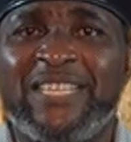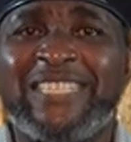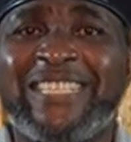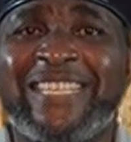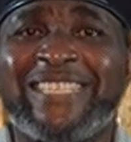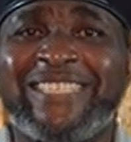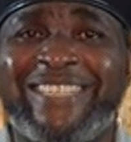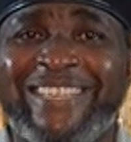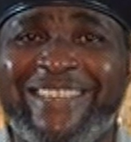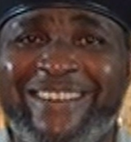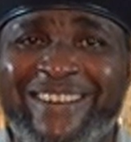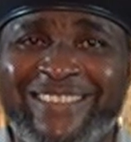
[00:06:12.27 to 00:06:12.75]

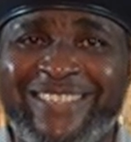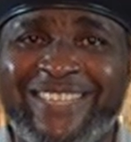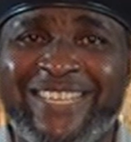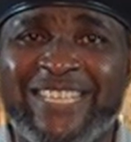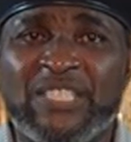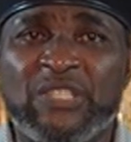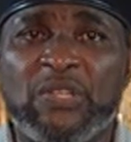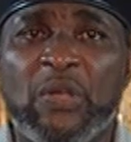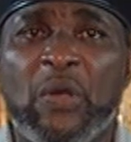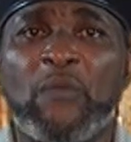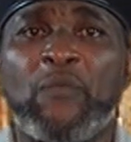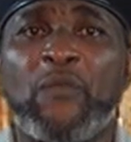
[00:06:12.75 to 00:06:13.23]
This is the
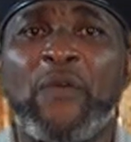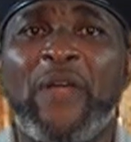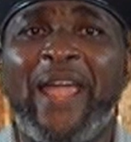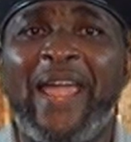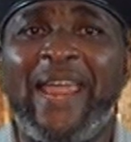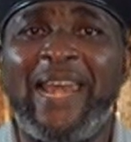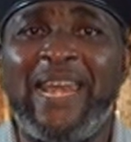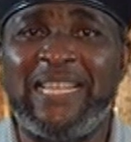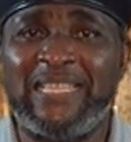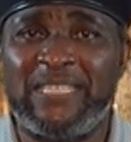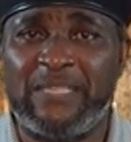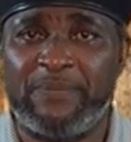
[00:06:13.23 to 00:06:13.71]
greetings of
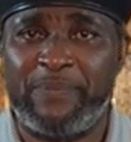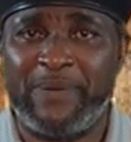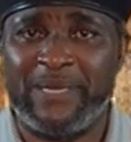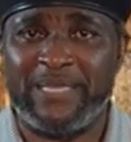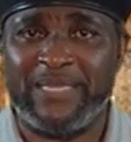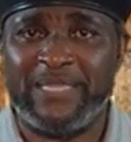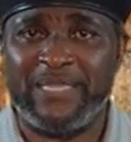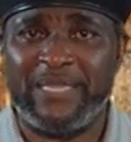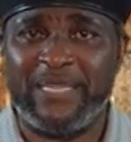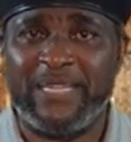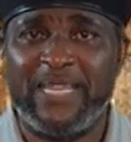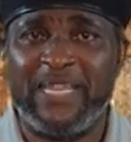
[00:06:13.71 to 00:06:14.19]

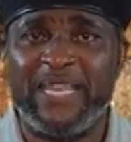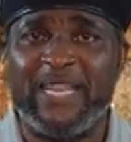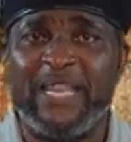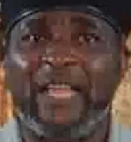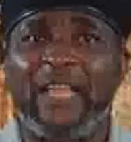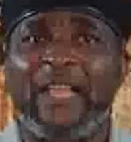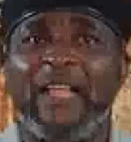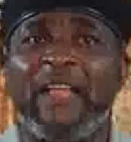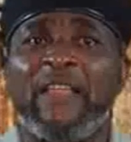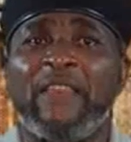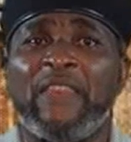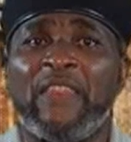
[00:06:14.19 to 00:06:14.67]
Elizabeth,
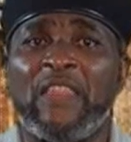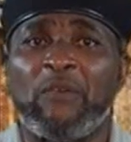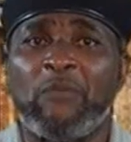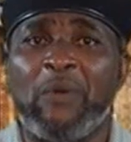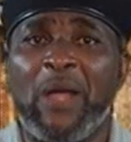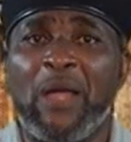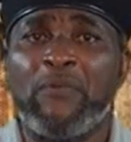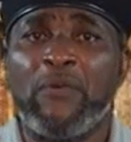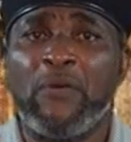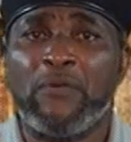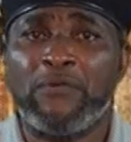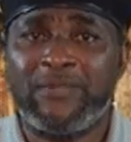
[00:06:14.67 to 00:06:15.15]

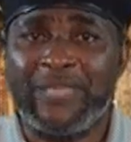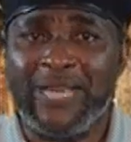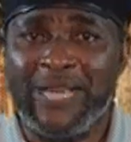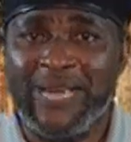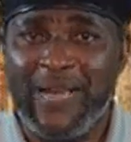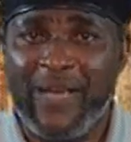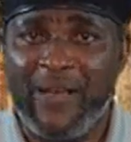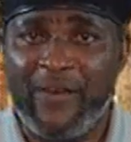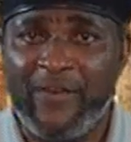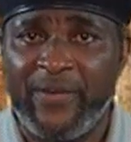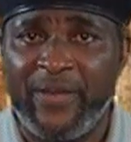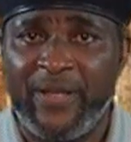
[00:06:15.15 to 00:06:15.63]
the wife of
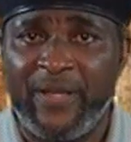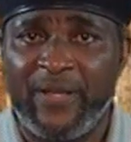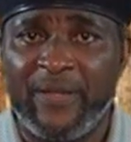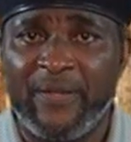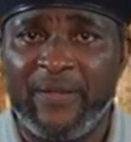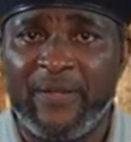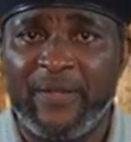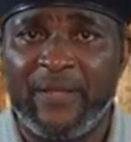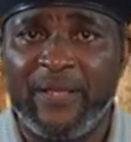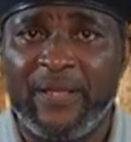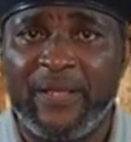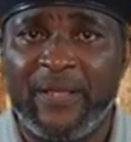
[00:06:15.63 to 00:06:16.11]

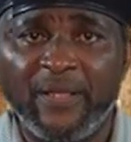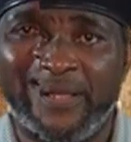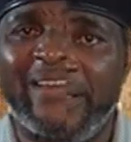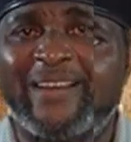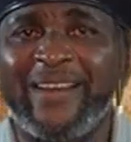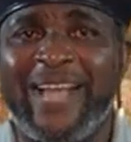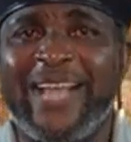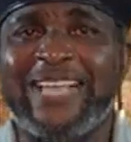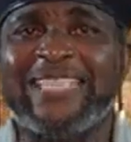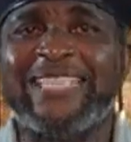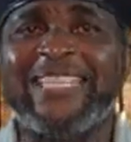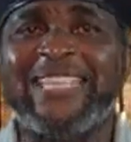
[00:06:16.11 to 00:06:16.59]
Zachariah.
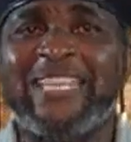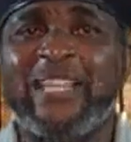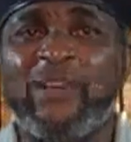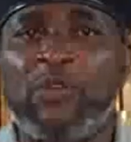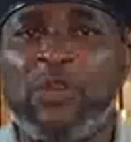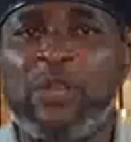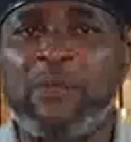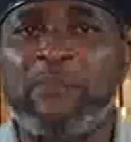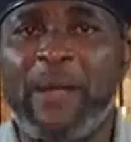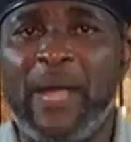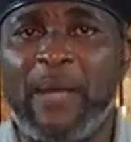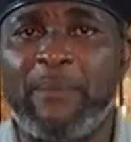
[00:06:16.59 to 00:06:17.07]
As in
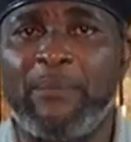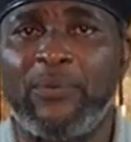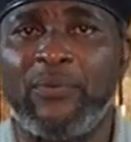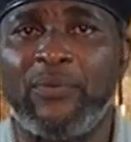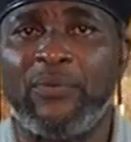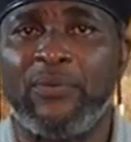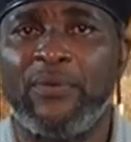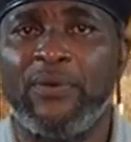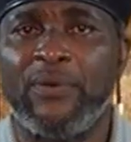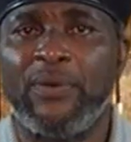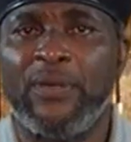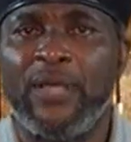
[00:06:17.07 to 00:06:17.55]
the Holy
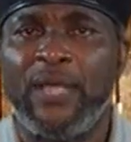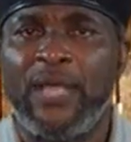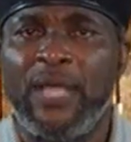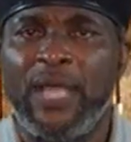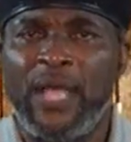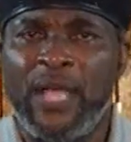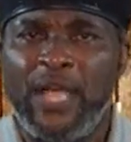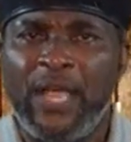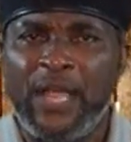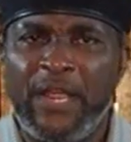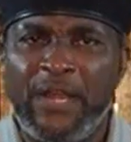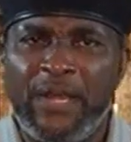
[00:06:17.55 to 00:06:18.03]
Bible,
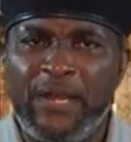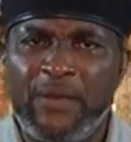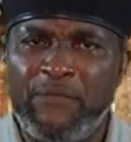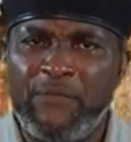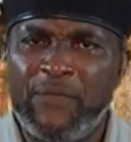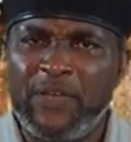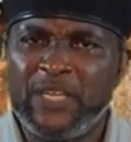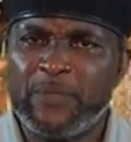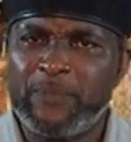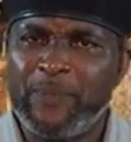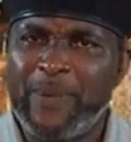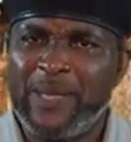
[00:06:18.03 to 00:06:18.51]
in
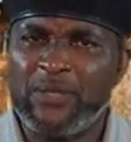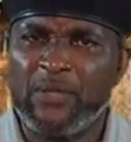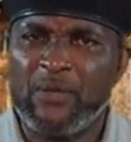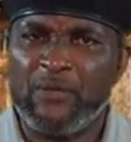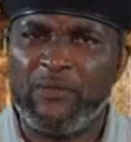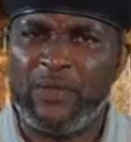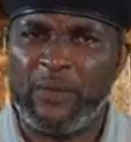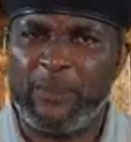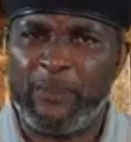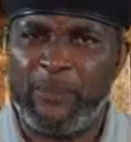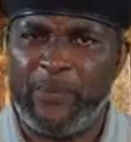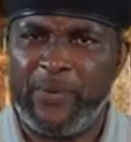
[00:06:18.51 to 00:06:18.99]
the first
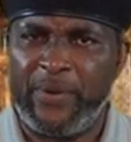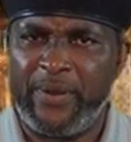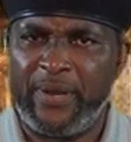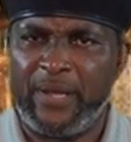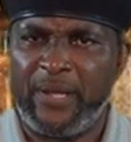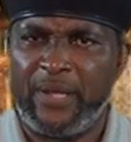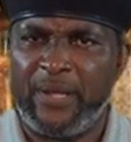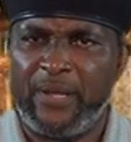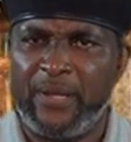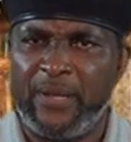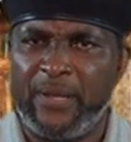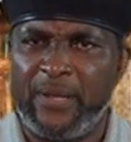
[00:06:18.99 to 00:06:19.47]
part of the
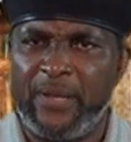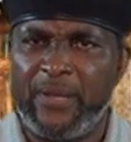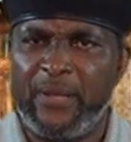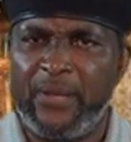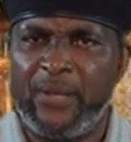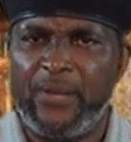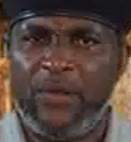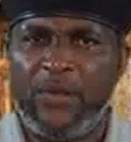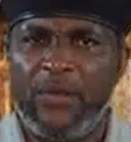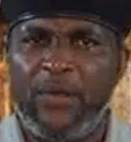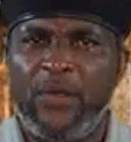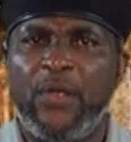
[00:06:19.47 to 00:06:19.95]
prayer,
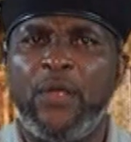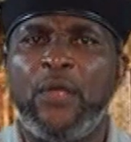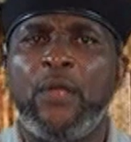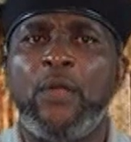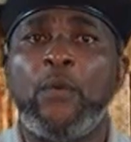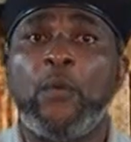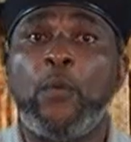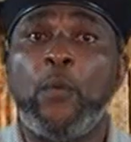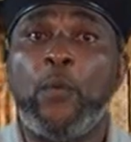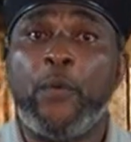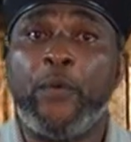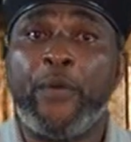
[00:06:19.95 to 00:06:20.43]

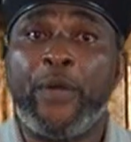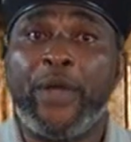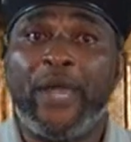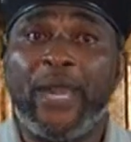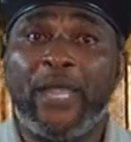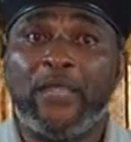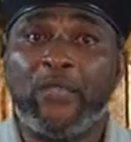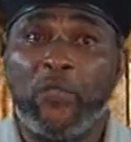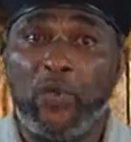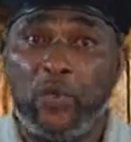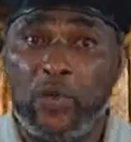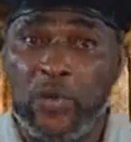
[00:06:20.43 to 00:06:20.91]
we
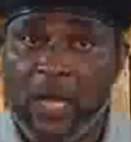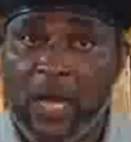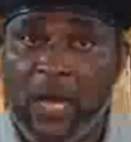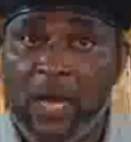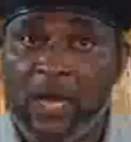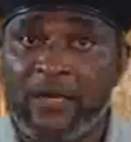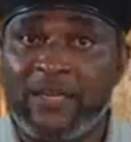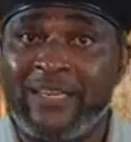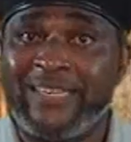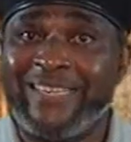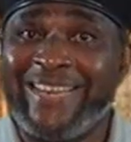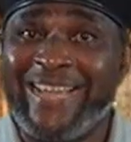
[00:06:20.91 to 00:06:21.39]
render to
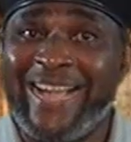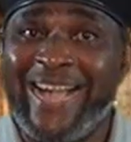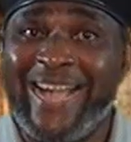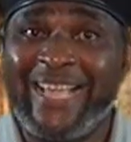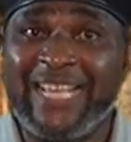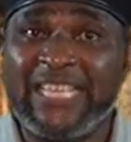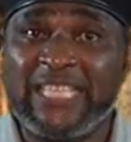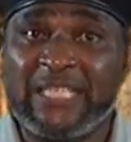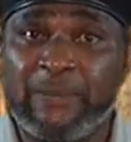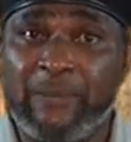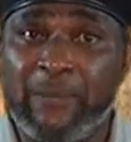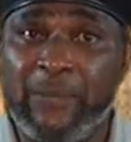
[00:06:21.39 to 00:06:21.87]
God the
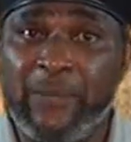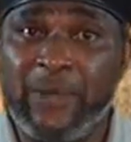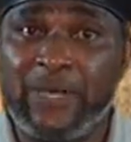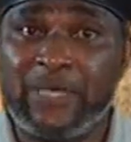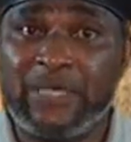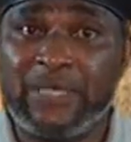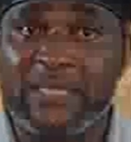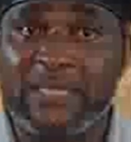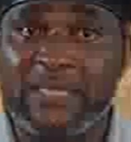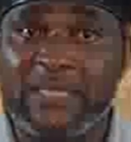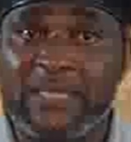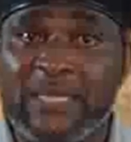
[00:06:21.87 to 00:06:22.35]
highest
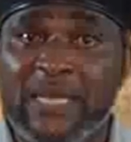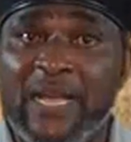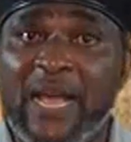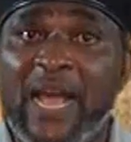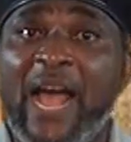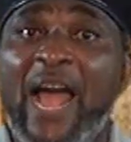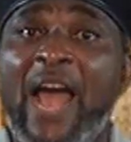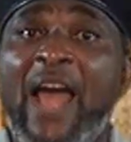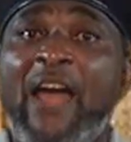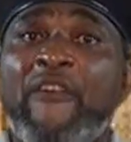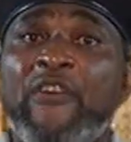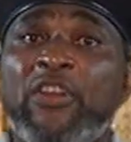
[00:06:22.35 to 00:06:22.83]
praise
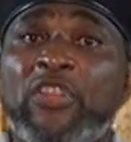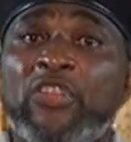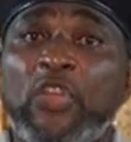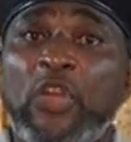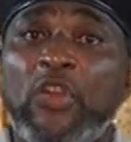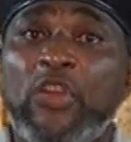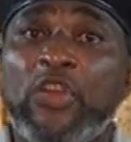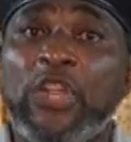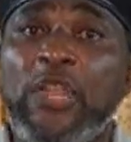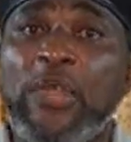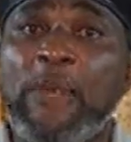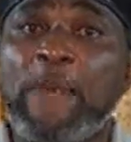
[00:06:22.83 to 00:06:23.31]
and
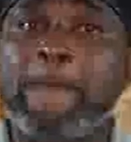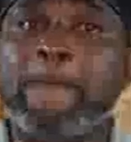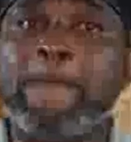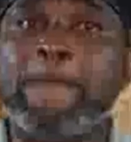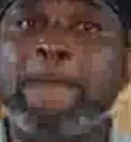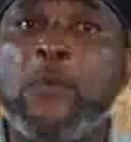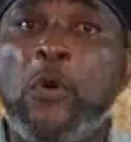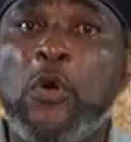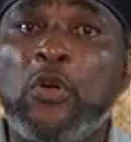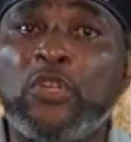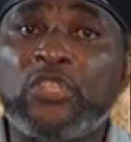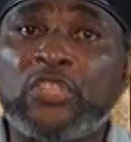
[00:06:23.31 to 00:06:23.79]
return
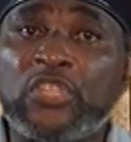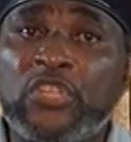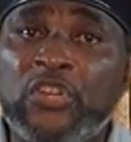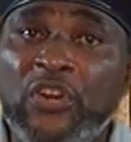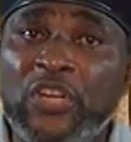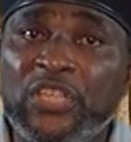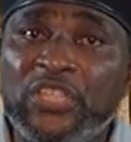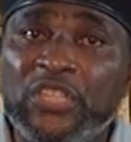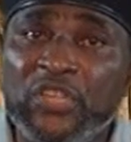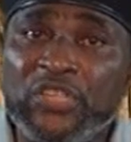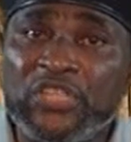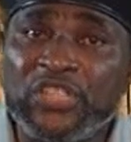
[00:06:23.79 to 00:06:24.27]
him
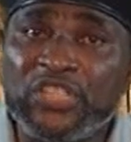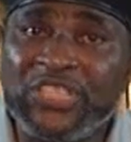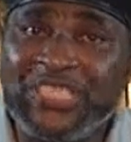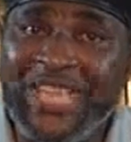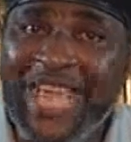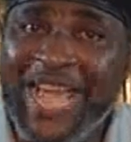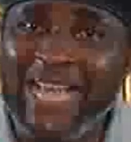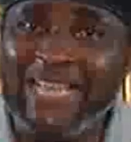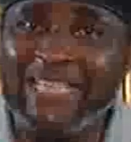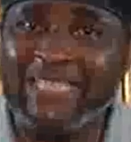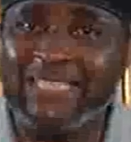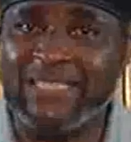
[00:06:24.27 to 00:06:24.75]
most gracious
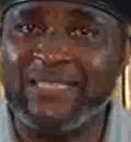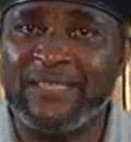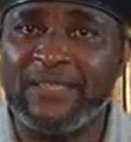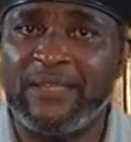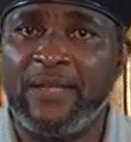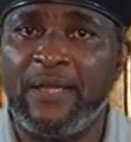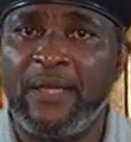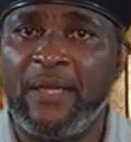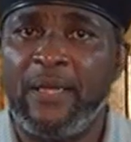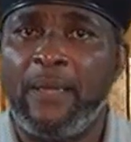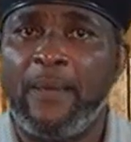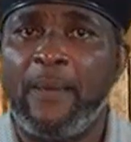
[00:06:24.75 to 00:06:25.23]

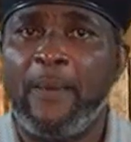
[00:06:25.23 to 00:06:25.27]
thanks